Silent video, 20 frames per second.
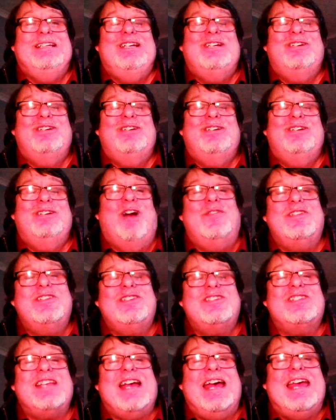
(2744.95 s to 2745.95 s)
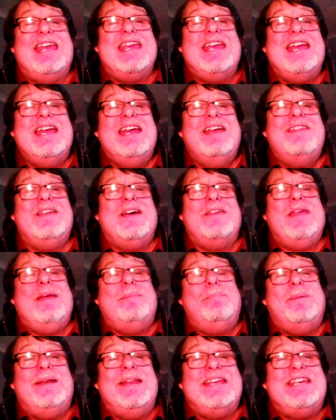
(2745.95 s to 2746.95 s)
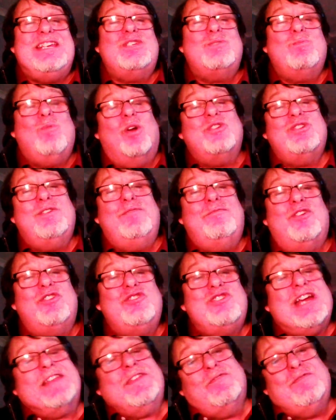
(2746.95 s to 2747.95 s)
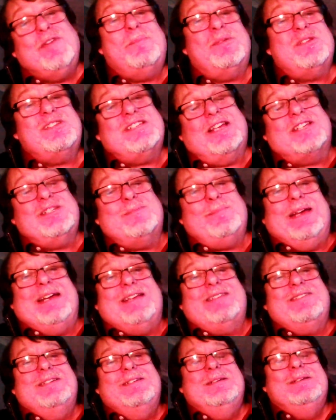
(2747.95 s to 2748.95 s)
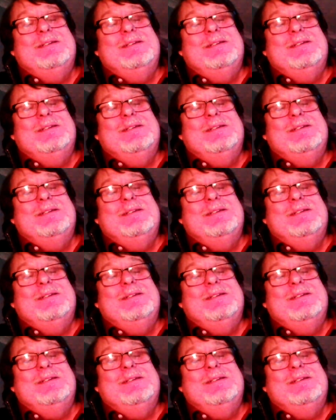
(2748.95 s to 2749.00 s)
Rather than say that they're police watching for a Jack the Ripper suspect.